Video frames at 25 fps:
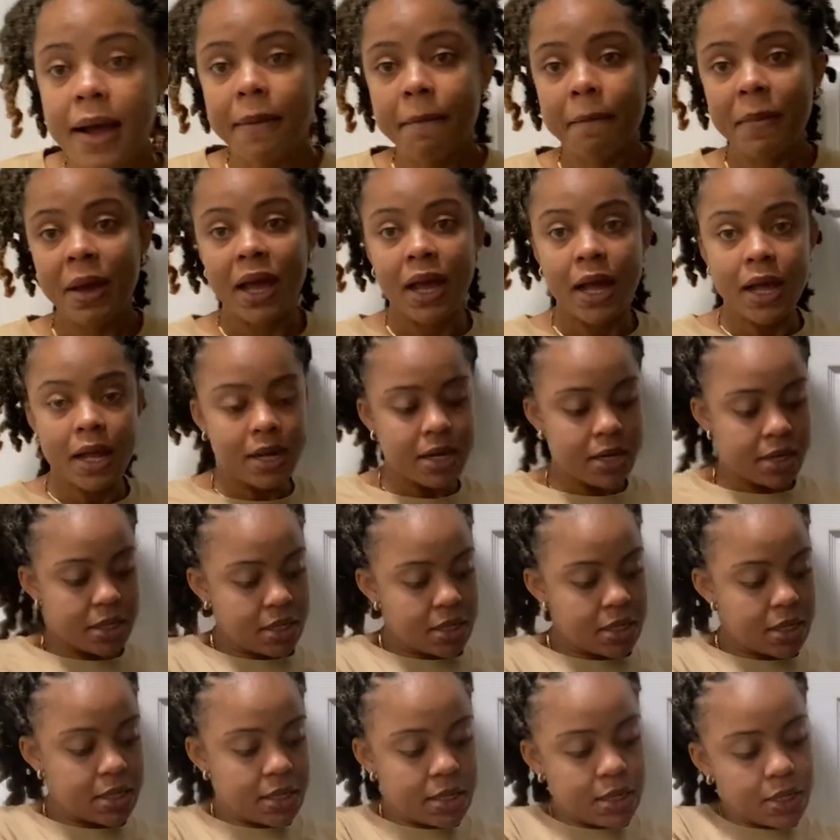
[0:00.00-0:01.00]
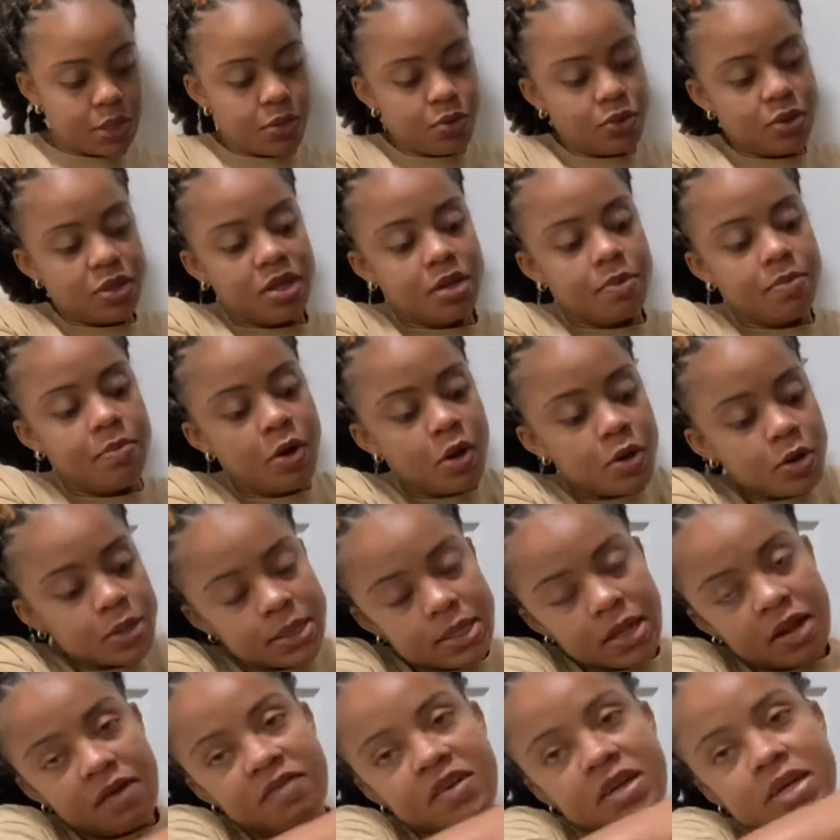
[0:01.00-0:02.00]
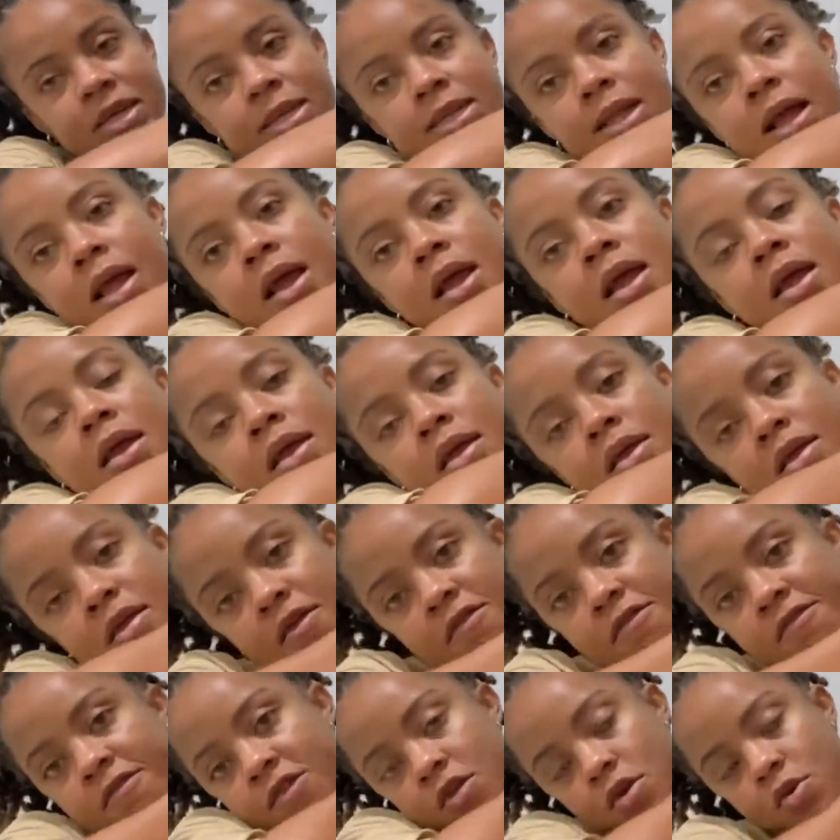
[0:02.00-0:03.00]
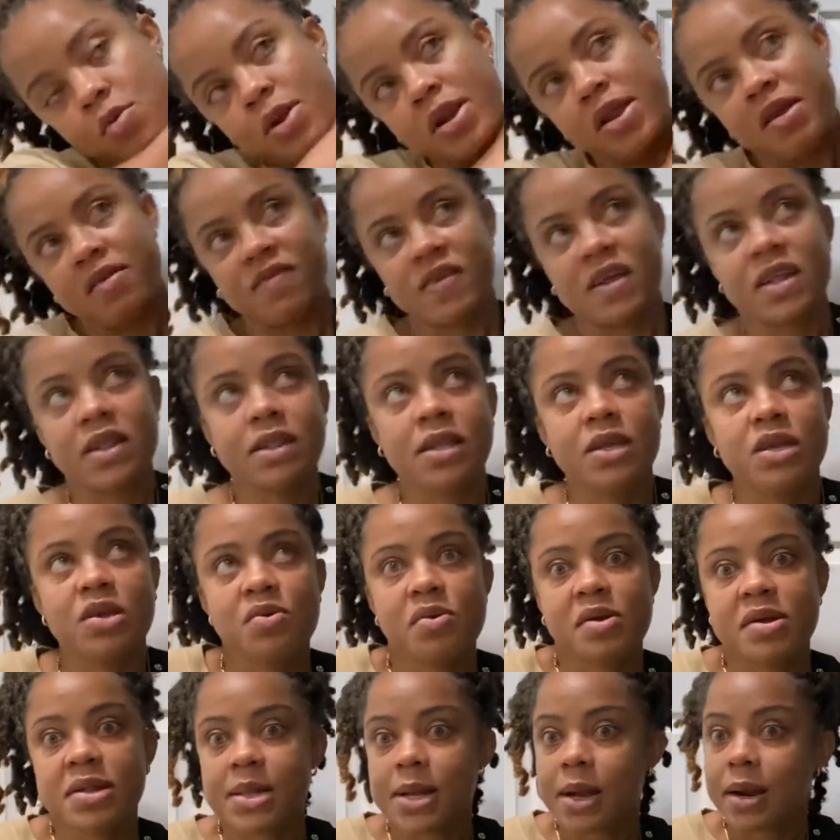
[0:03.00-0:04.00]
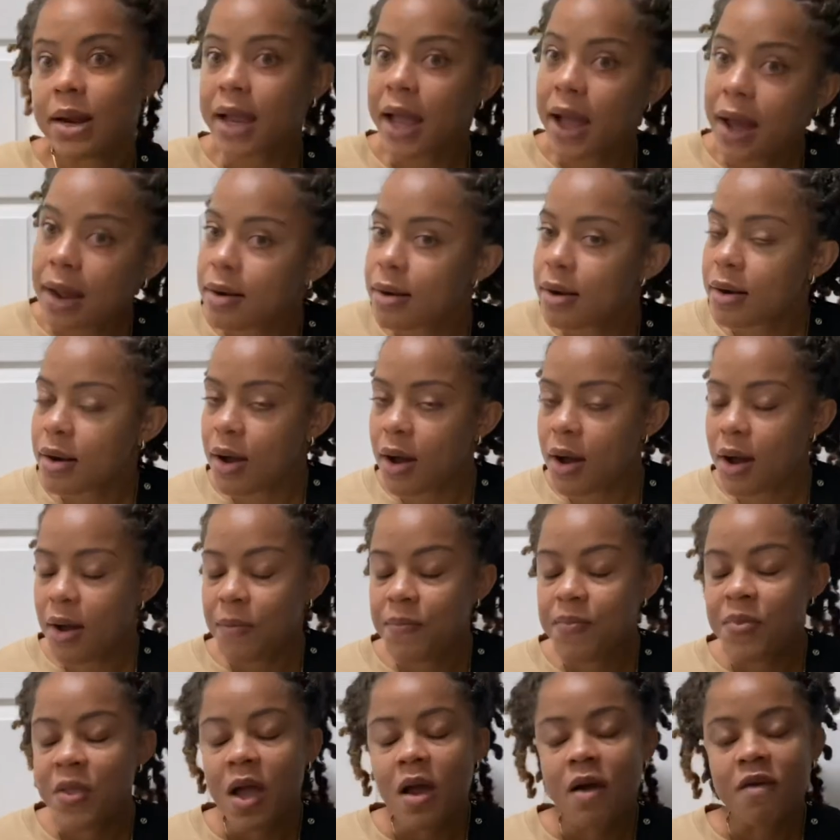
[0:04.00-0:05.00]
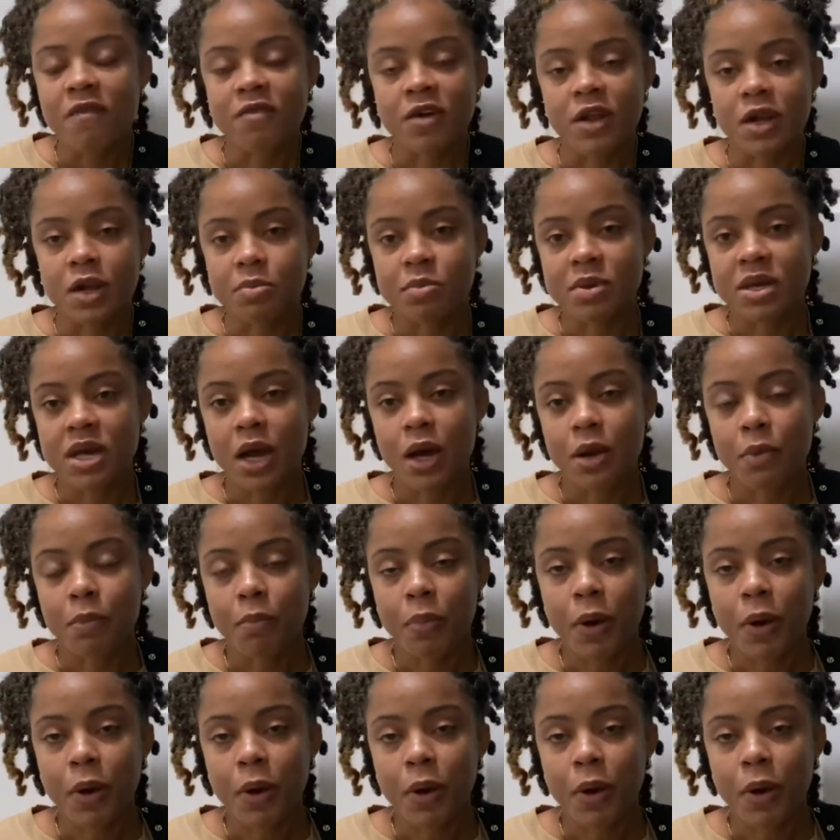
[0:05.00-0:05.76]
I'm headed to the post office. If you live in the US or Canada, follow me on